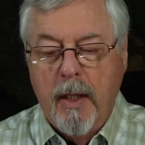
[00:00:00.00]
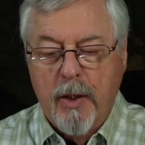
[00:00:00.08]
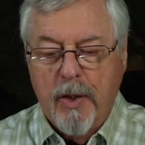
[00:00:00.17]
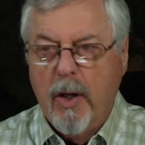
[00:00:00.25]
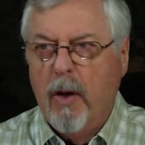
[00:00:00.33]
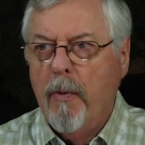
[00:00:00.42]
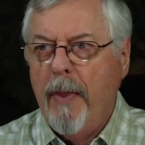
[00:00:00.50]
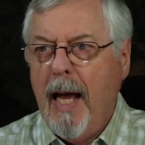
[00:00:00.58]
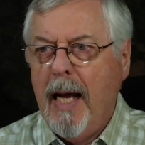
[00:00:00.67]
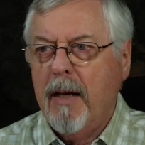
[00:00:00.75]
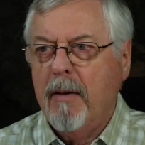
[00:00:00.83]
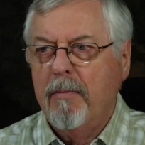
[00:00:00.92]
So
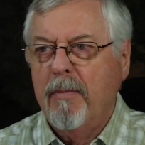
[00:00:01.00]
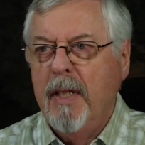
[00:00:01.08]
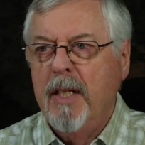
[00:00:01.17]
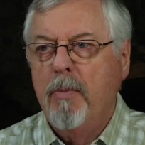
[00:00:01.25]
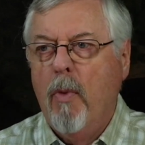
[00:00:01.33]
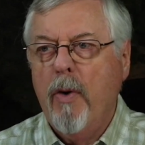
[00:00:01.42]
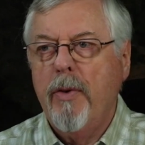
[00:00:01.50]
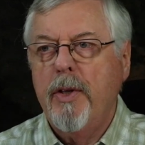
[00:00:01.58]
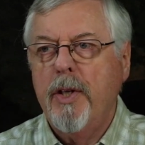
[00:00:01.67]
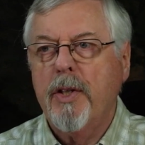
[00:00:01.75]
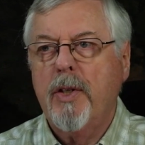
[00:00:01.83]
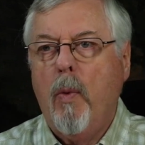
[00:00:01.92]
that is more than
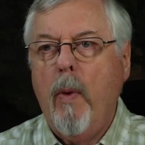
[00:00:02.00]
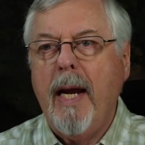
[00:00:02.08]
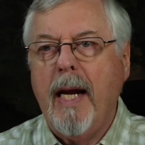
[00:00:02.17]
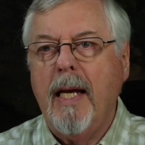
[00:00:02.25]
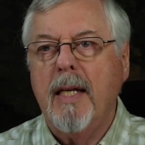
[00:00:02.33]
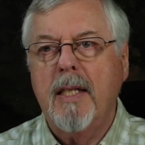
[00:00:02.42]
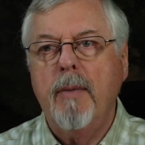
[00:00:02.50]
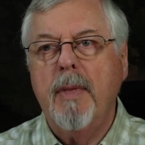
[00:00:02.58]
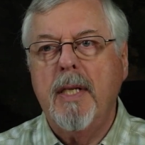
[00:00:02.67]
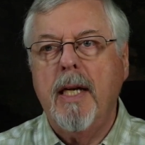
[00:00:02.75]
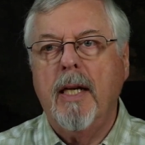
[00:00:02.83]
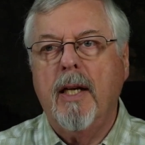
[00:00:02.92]
just a wing. It's
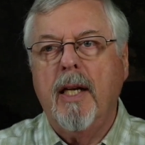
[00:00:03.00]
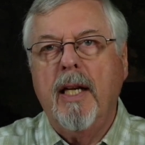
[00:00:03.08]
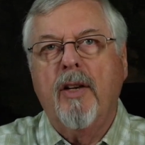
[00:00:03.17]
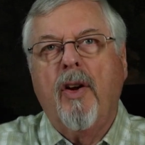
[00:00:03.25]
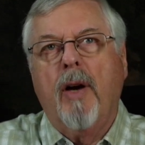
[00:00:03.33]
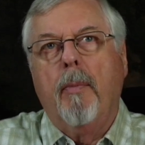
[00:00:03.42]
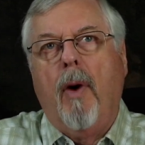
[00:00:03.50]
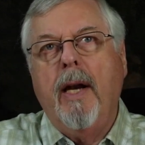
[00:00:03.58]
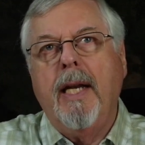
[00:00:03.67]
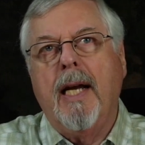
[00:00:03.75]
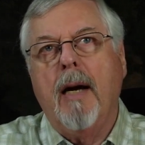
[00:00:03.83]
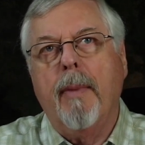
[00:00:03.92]
imitating the entire
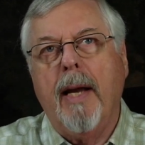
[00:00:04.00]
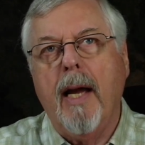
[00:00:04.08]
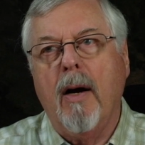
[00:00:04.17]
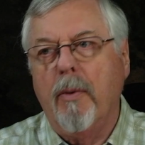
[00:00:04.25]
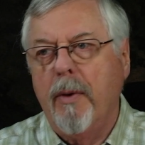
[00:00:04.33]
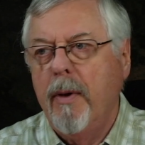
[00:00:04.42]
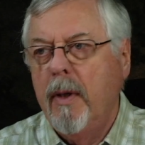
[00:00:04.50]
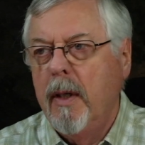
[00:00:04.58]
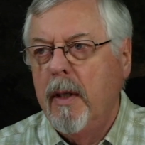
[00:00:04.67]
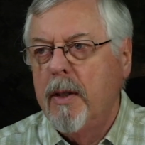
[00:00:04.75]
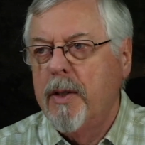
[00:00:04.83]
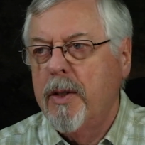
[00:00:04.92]
body coming out.
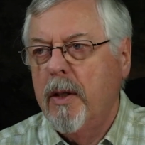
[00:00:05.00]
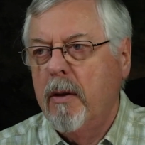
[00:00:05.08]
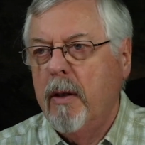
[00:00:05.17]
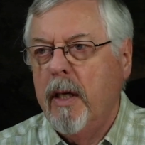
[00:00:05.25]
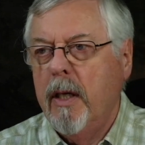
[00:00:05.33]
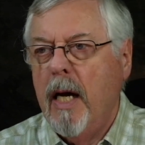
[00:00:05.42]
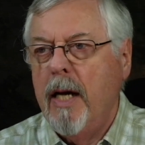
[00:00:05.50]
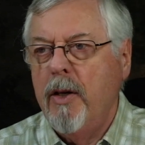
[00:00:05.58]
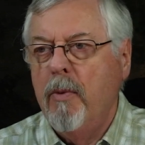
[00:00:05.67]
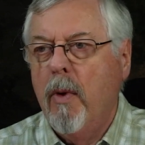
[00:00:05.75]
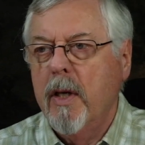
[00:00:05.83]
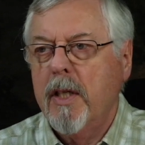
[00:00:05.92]
So, and
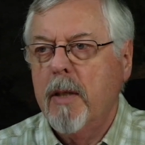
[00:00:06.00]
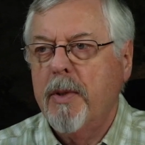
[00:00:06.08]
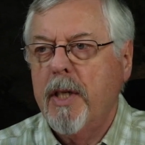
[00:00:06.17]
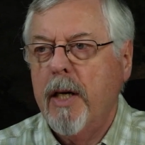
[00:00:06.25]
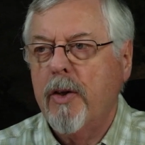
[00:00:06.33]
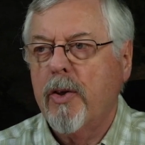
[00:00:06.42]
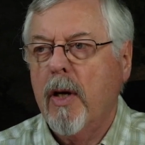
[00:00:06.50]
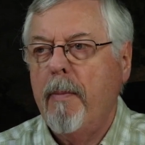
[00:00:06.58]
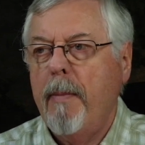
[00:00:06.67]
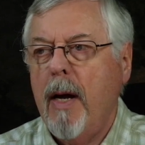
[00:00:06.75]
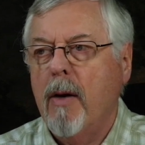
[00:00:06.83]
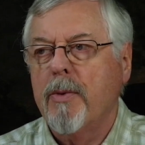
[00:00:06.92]
you want a substantial
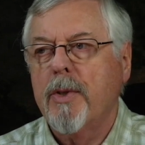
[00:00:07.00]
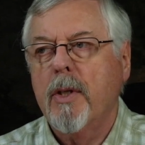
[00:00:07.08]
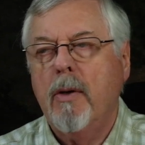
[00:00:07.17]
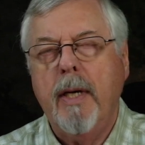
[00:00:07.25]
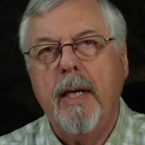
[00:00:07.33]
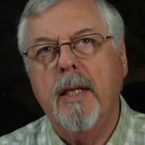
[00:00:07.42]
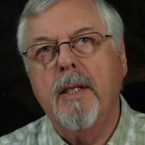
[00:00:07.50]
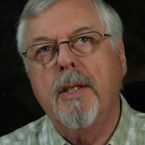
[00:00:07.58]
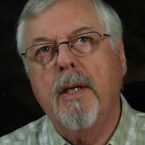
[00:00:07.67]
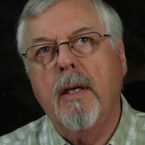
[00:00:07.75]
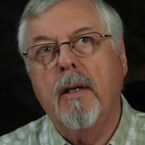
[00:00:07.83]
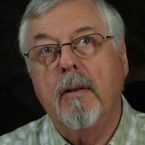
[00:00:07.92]
amount so it
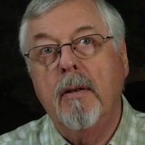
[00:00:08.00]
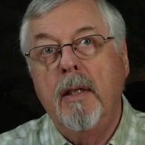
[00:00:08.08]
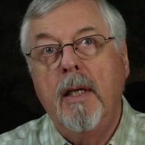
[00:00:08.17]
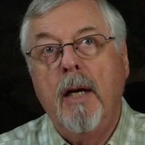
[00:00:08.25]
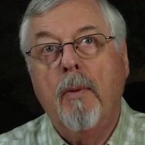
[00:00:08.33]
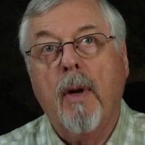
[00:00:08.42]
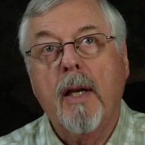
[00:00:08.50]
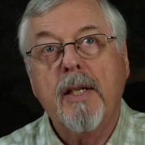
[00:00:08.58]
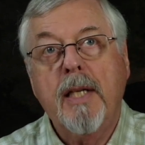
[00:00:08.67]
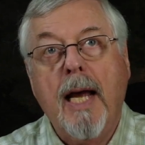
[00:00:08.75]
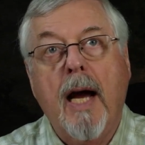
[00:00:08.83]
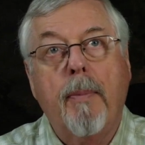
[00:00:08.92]
will
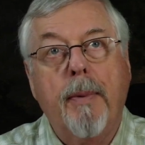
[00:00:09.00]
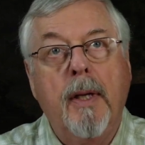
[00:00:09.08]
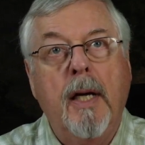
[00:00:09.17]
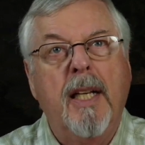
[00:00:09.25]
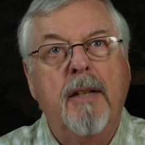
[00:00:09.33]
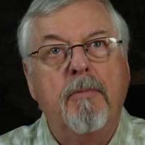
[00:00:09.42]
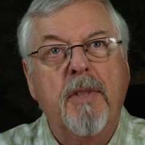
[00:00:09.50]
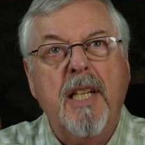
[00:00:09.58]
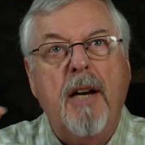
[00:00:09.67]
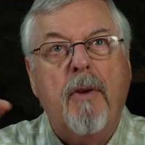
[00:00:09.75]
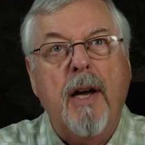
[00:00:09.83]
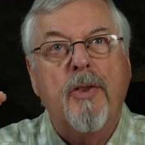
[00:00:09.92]
stay up and
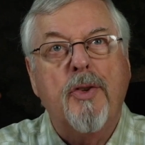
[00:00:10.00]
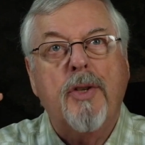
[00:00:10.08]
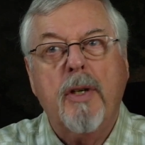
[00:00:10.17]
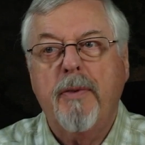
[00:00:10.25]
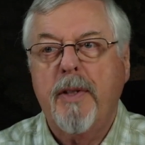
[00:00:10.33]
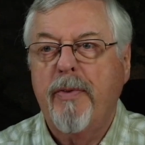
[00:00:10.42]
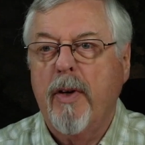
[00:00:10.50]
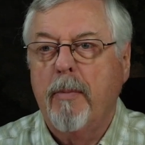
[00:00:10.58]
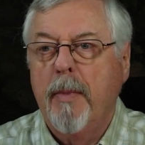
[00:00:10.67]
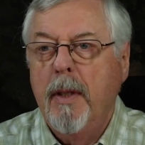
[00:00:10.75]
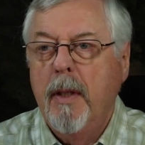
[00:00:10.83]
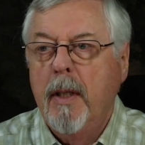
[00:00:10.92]
stay right in the surface film,
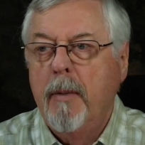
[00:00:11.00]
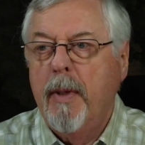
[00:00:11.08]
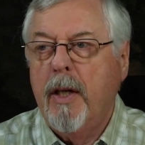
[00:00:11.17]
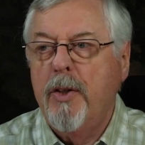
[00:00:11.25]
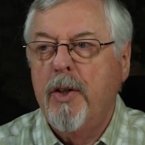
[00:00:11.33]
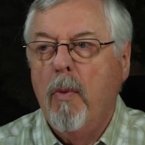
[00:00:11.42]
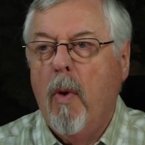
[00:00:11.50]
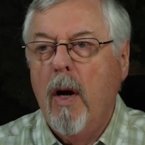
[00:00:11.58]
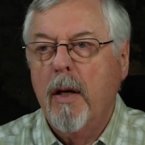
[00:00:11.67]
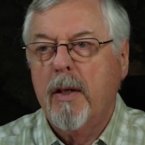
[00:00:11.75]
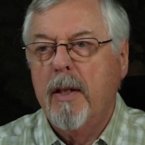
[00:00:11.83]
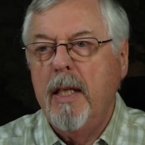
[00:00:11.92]
because you
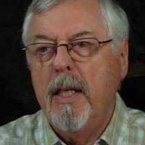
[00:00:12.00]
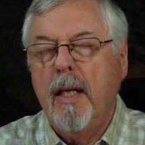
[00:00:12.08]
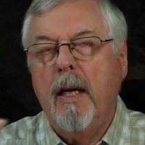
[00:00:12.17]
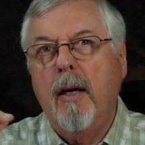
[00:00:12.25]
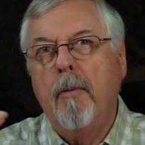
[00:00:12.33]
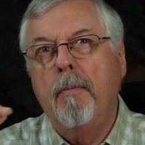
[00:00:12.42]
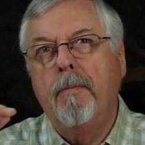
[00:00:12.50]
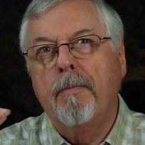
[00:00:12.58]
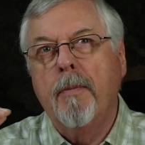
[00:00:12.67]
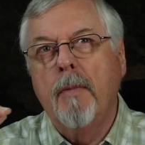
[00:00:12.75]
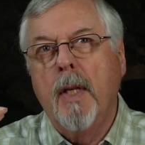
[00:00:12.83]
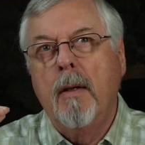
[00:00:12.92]
want the
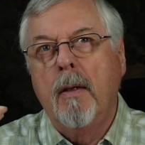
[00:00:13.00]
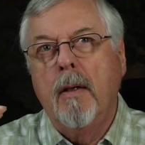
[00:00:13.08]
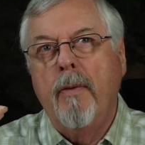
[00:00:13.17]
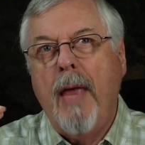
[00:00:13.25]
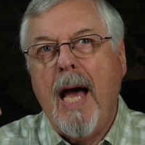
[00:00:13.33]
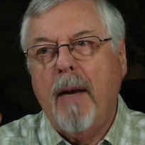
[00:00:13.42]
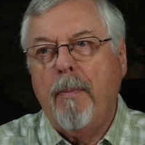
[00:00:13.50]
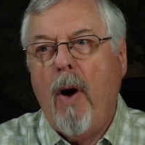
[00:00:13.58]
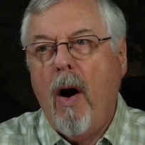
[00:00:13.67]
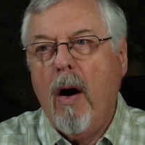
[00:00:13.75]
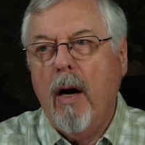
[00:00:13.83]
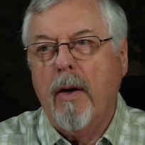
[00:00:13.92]
that
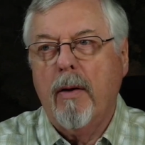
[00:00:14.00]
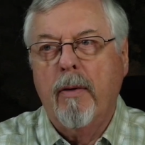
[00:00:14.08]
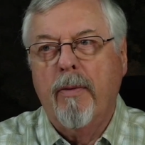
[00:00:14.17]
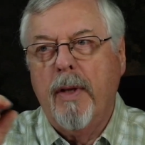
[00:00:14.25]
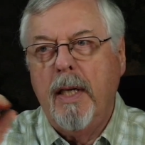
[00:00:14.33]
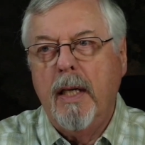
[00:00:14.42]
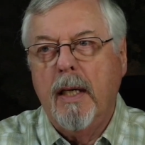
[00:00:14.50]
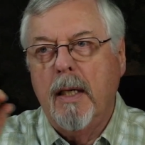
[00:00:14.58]
part of the